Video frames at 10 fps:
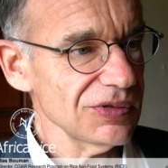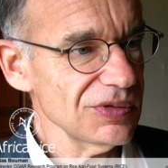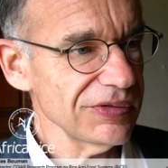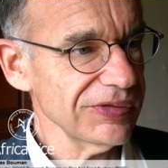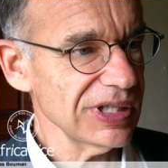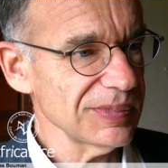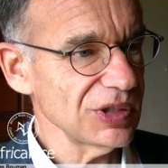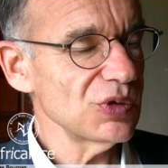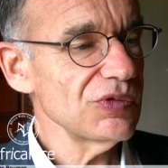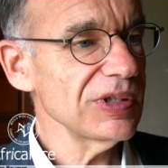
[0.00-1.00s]
farming?
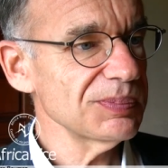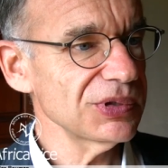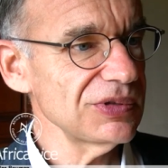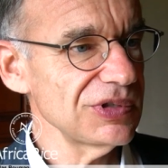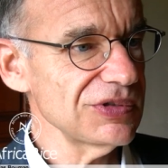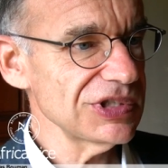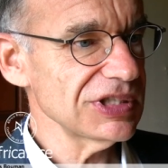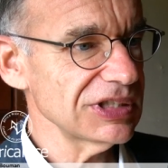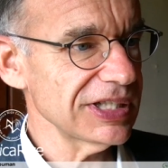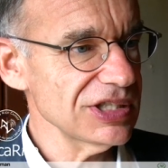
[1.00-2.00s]
Who will produce
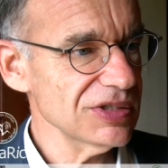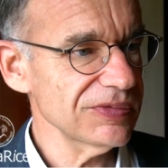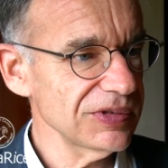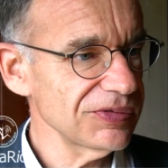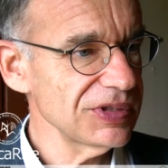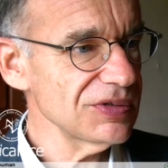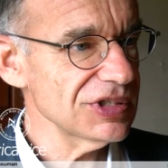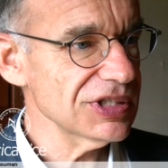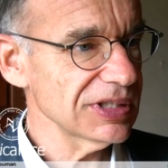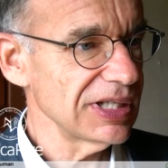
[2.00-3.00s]
the rice of the
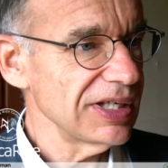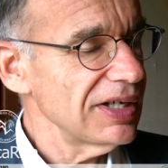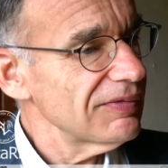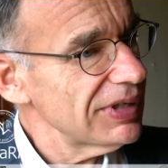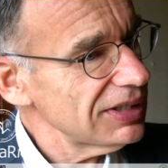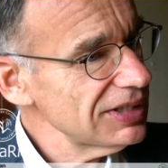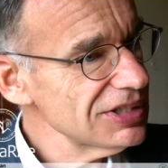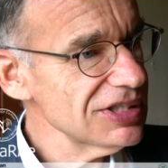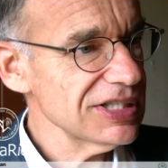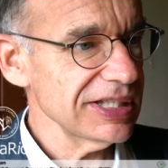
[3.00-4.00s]
future? Well, this
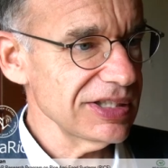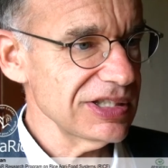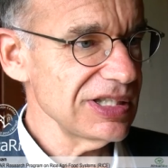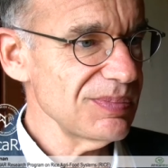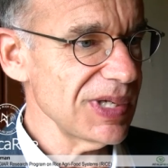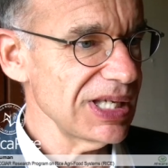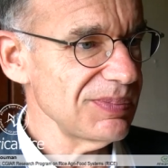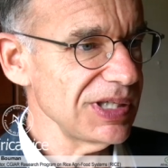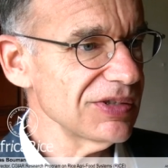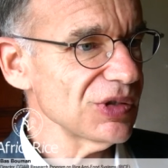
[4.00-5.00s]
is actually
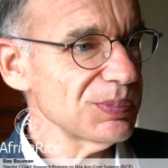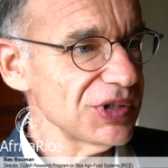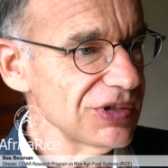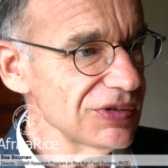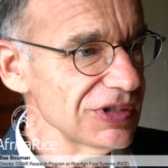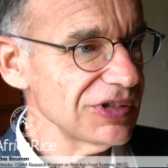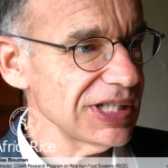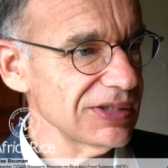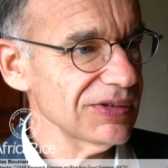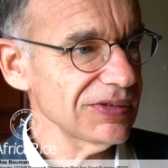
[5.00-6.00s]
maybe an opportunity
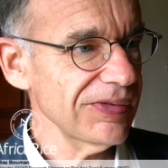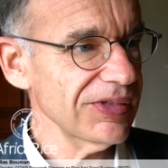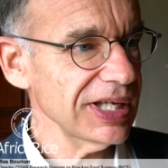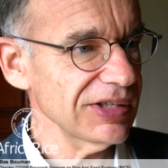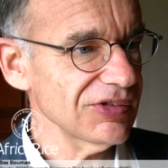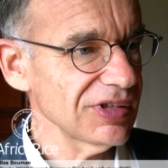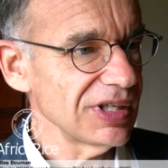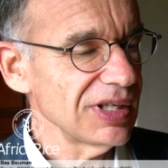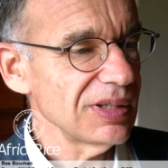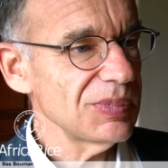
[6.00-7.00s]
and not a threat,
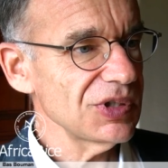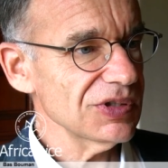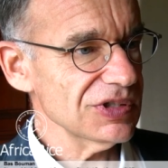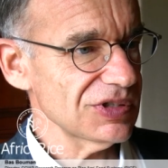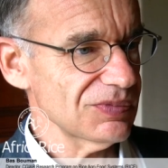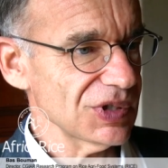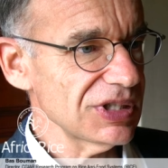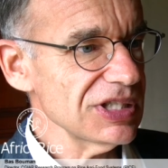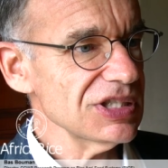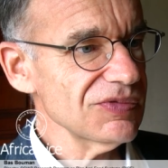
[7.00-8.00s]
because what
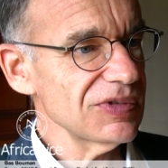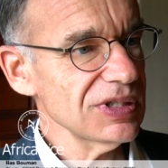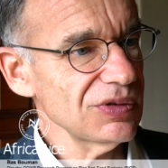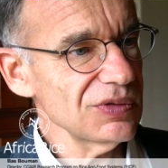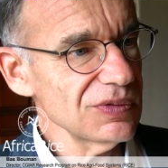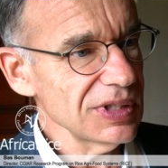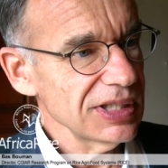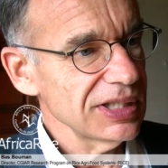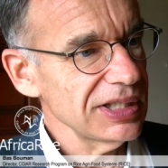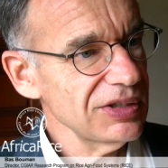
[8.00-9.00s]
this will do,
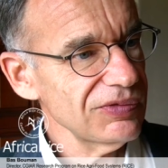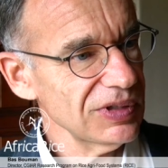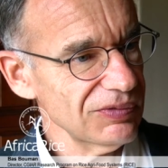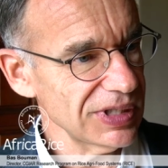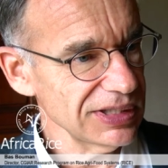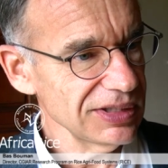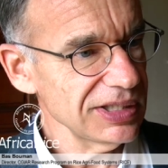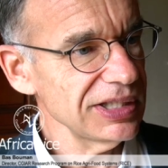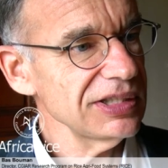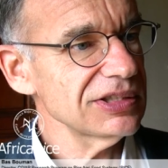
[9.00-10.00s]
it will, one,
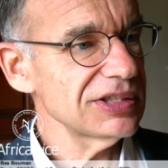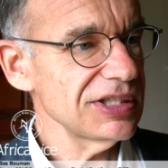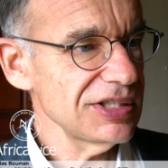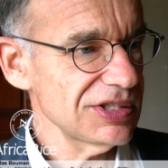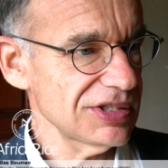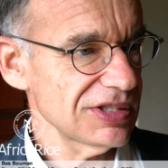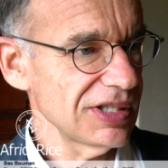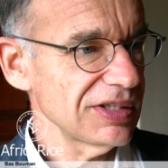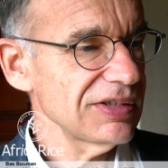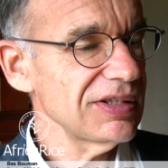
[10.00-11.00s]
increase
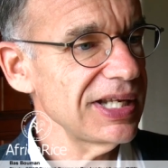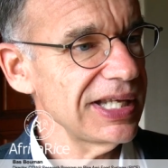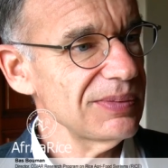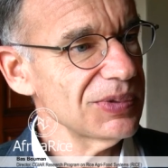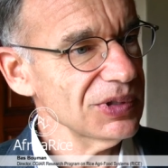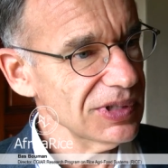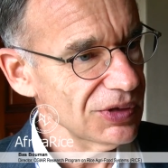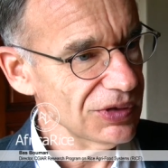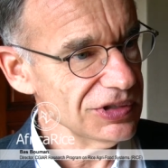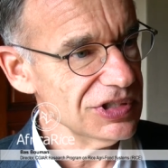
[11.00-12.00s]
the labor
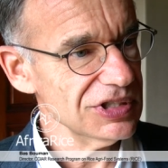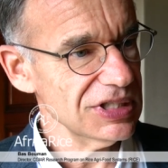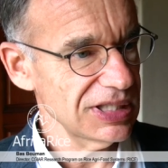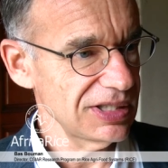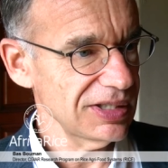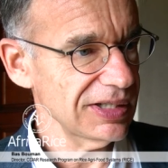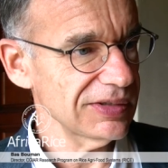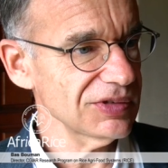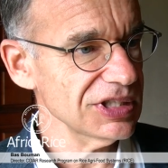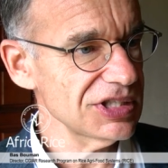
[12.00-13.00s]
cost in the
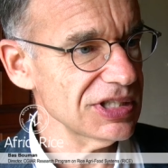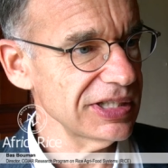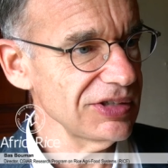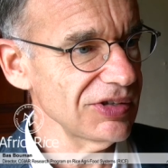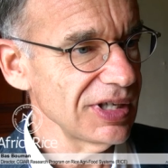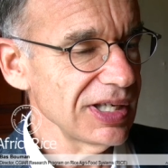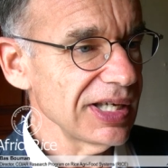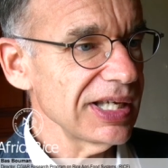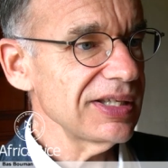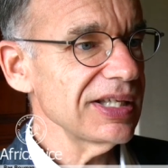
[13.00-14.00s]
countryside,
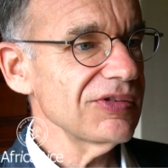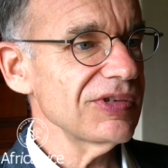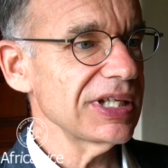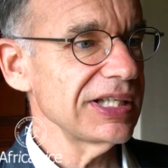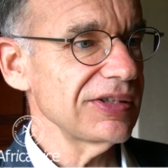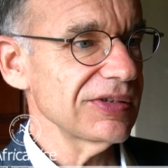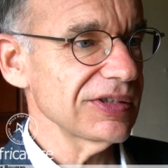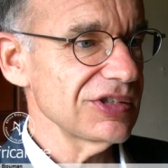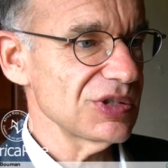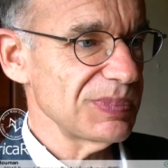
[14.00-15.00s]
and that will
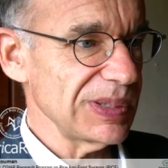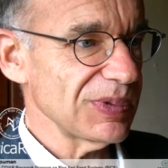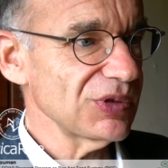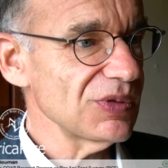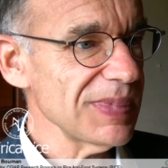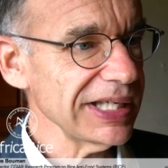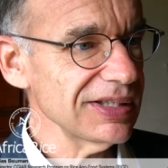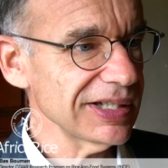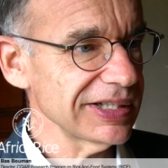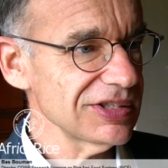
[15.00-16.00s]
encourage people to
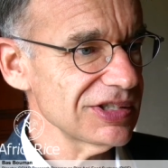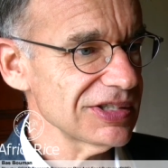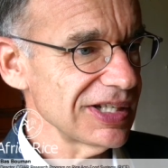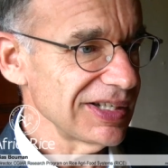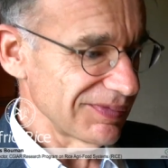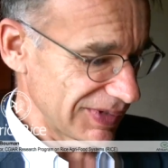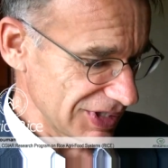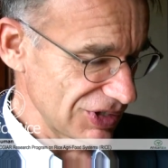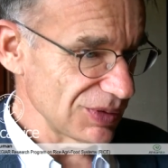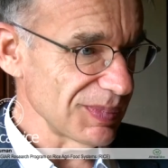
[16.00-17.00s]
mechanize.
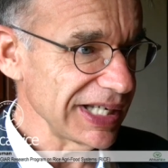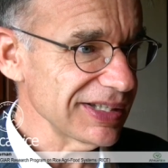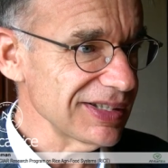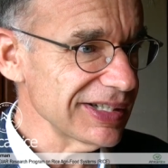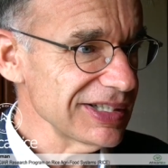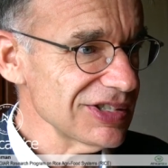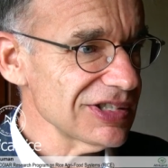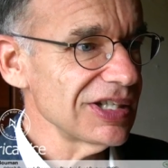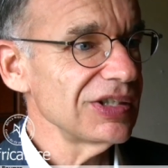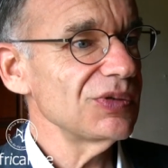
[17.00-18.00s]
Once you
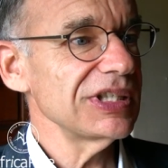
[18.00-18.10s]
mechanize, you